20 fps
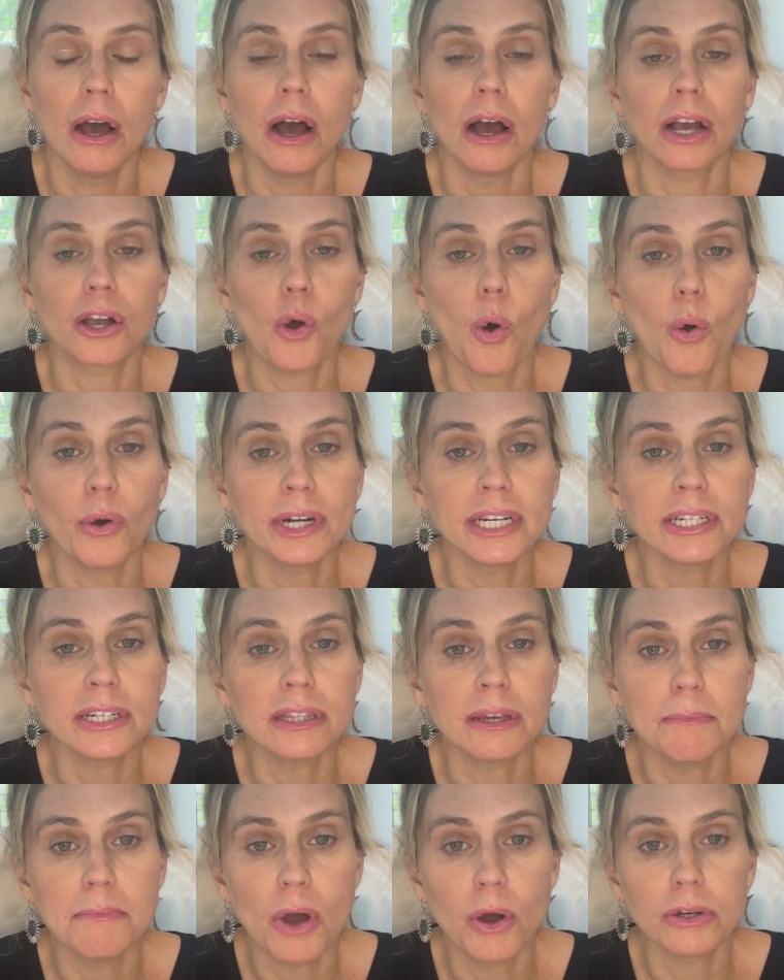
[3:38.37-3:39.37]
According to
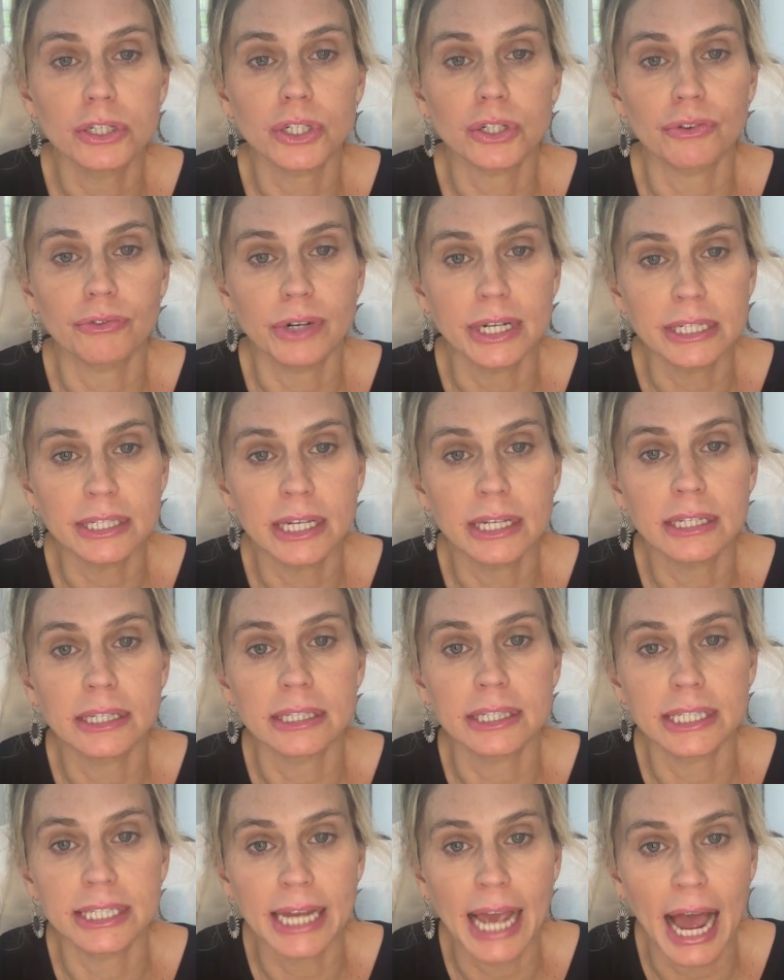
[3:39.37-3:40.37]
the most recent
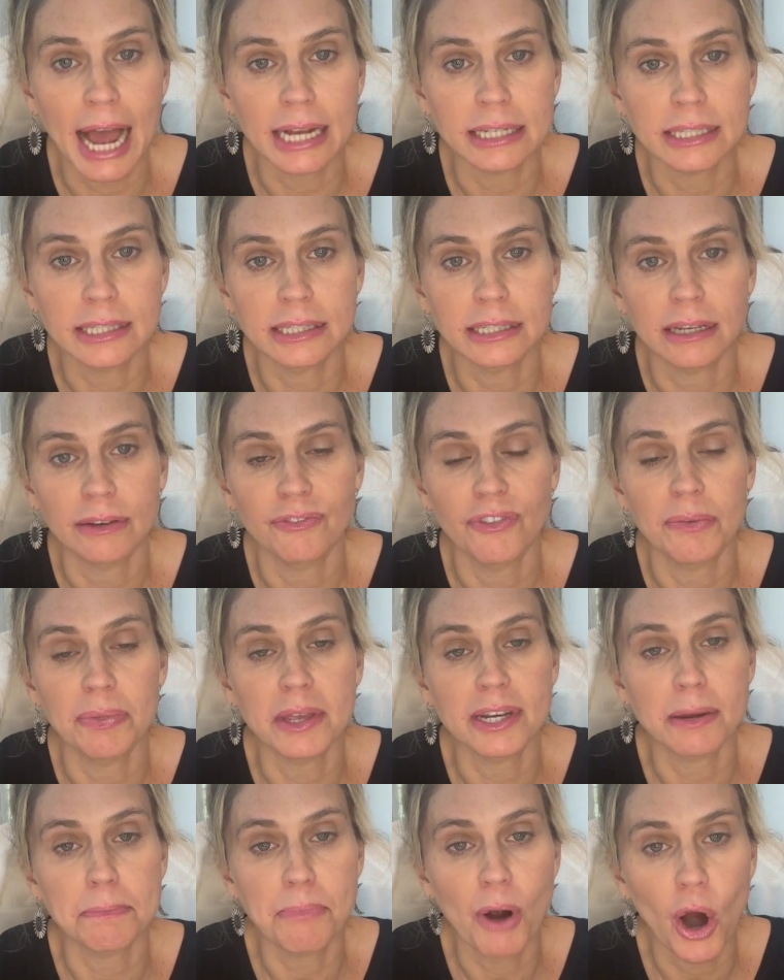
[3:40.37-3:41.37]
stats from the
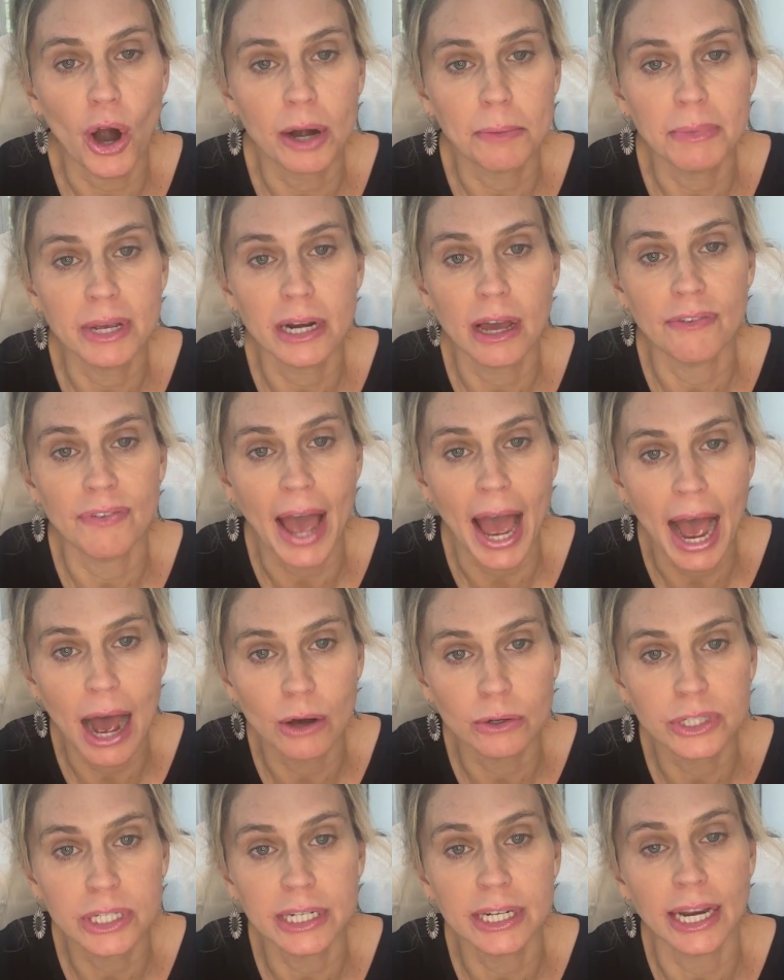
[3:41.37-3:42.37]
Department of
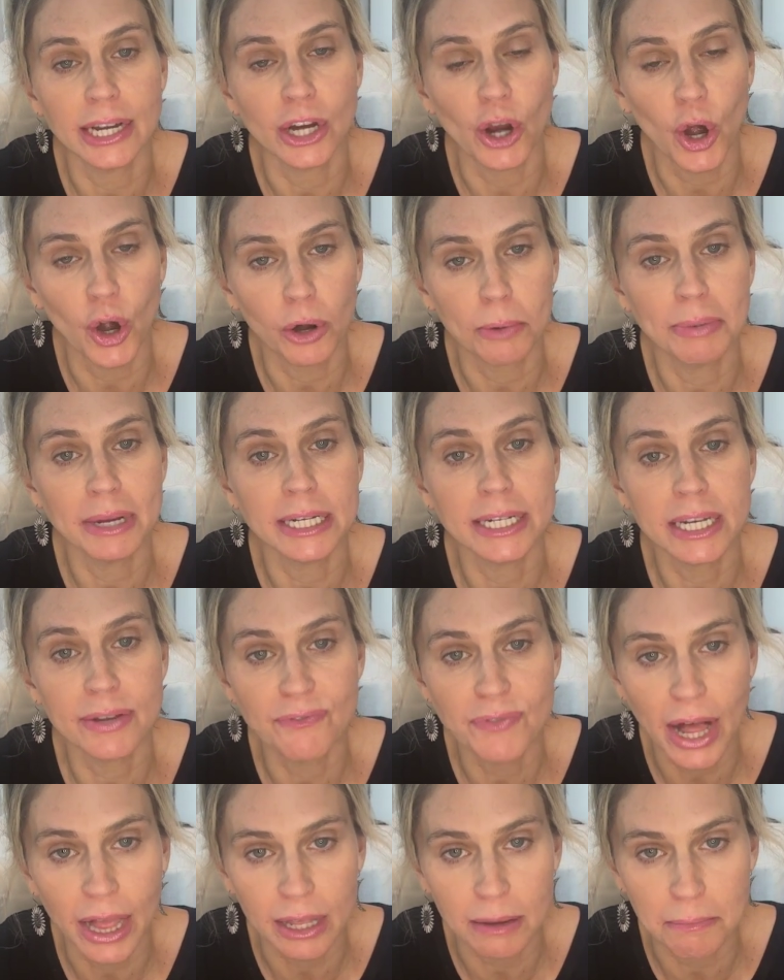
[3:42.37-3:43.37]
Housing and Urban
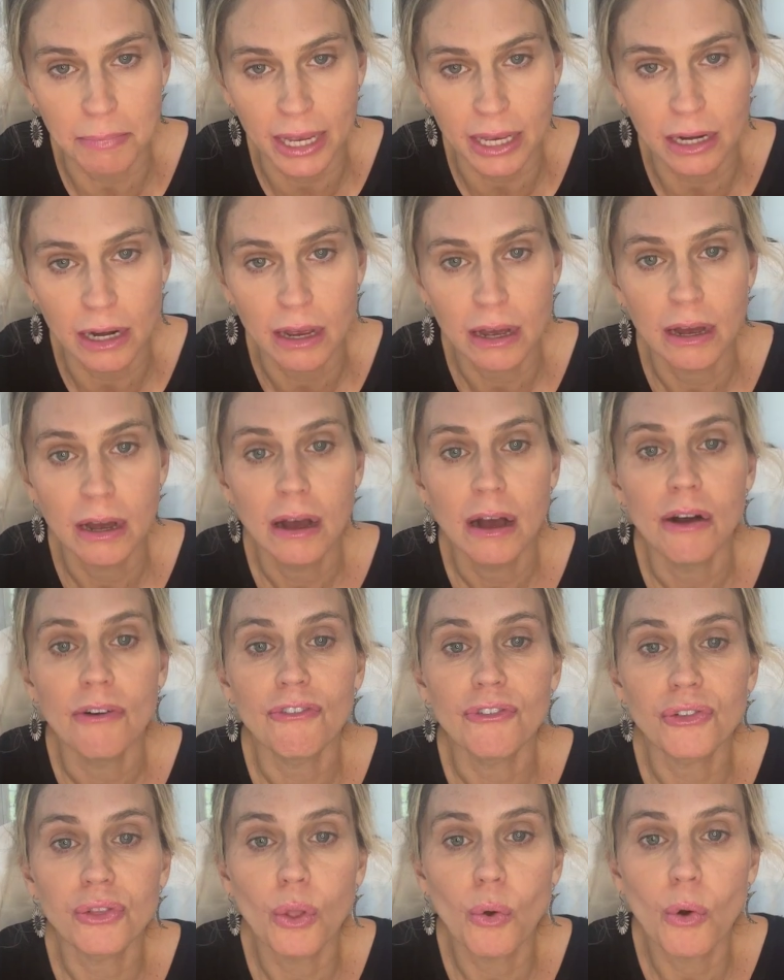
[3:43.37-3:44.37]
Development,
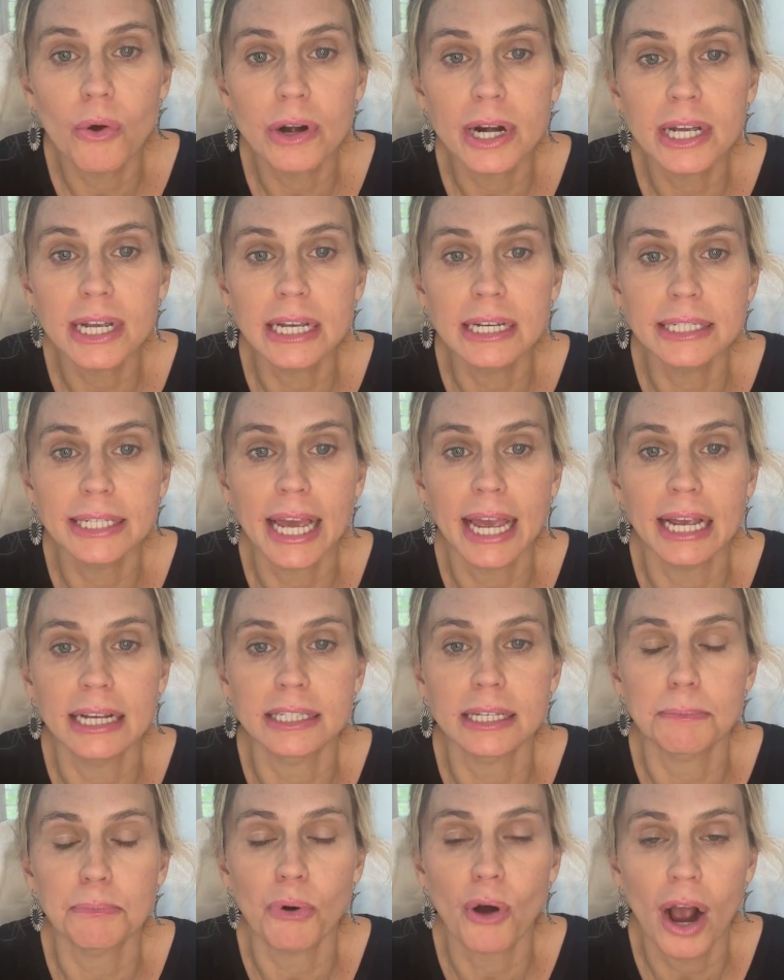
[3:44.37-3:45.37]
Florida
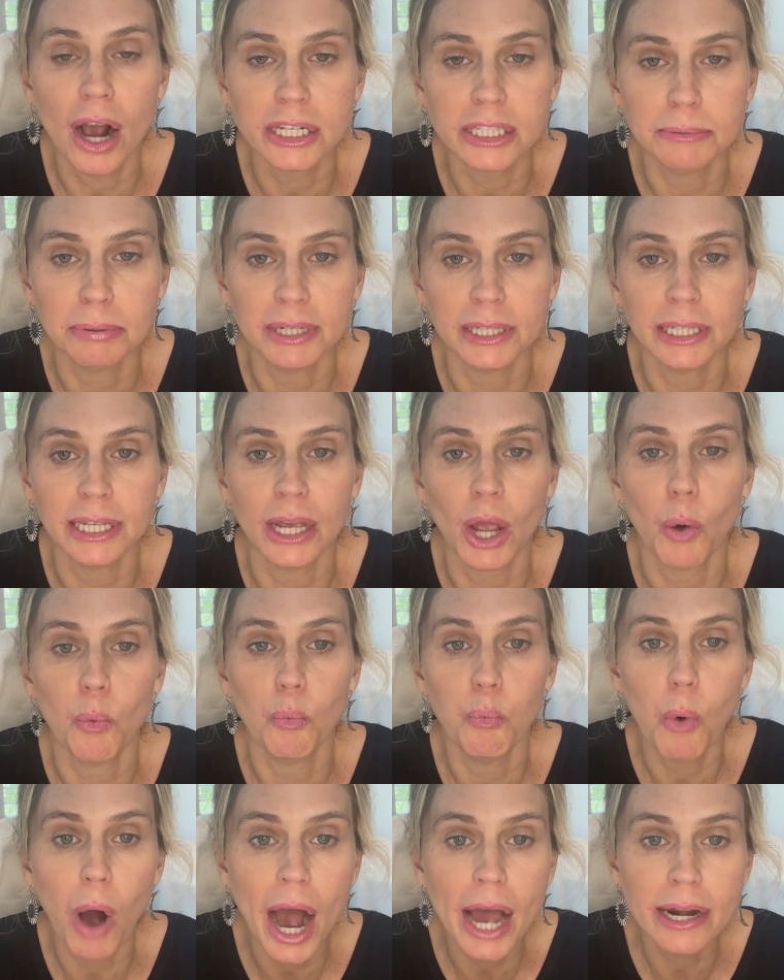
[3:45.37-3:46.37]
contains approximately
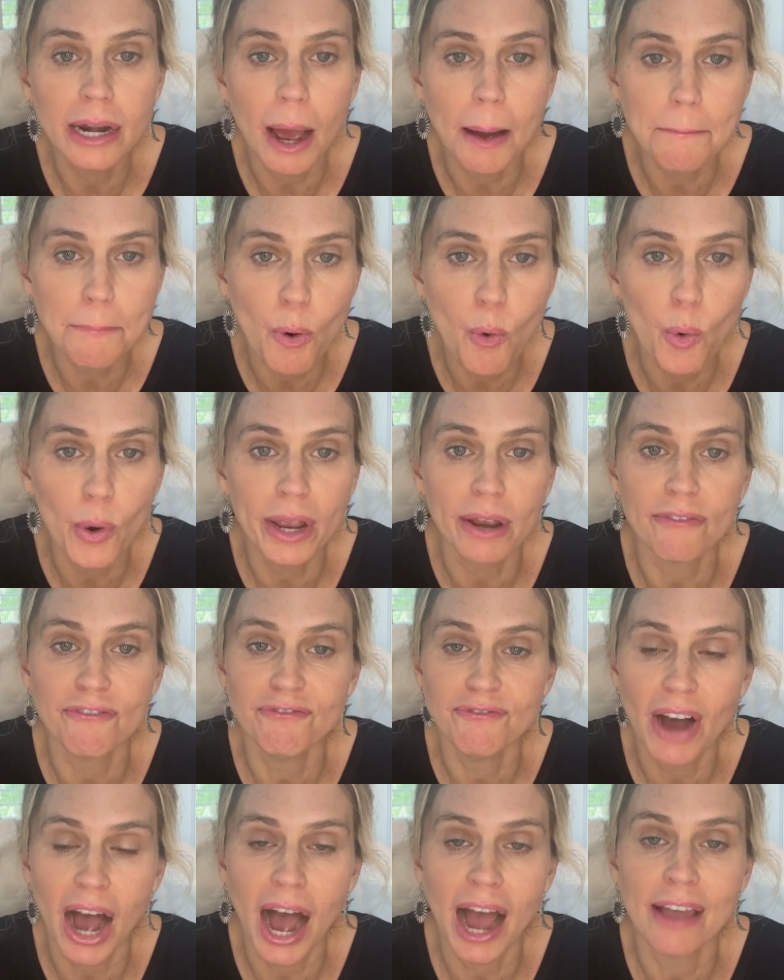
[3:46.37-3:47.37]

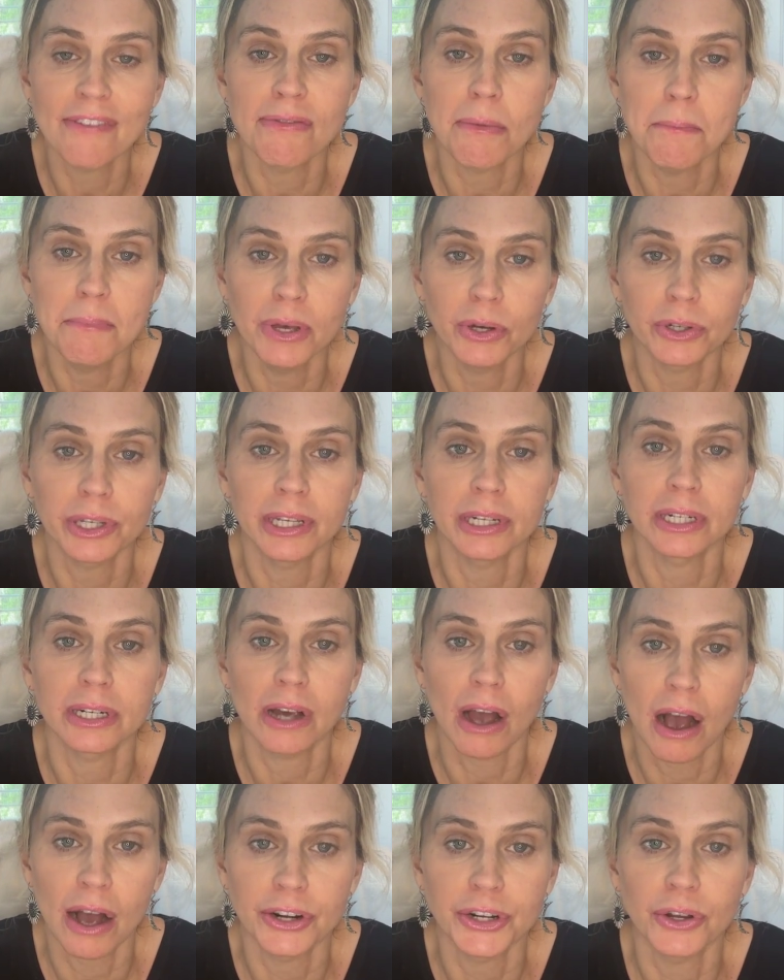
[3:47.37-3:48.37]
1.5 million
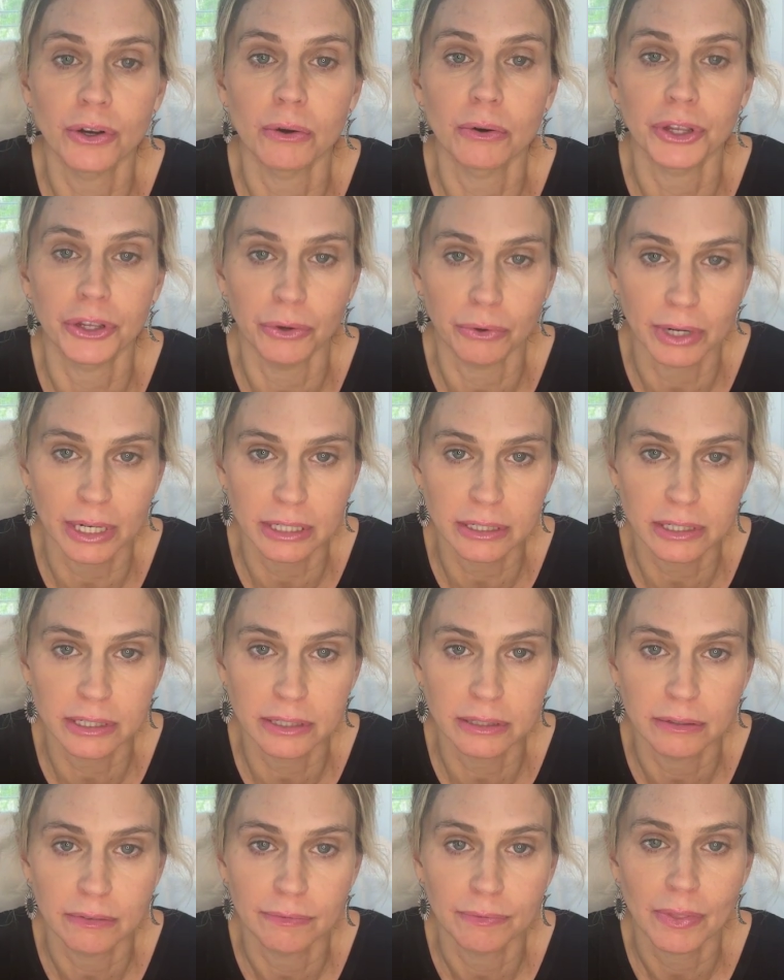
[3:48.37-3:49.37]
condo units.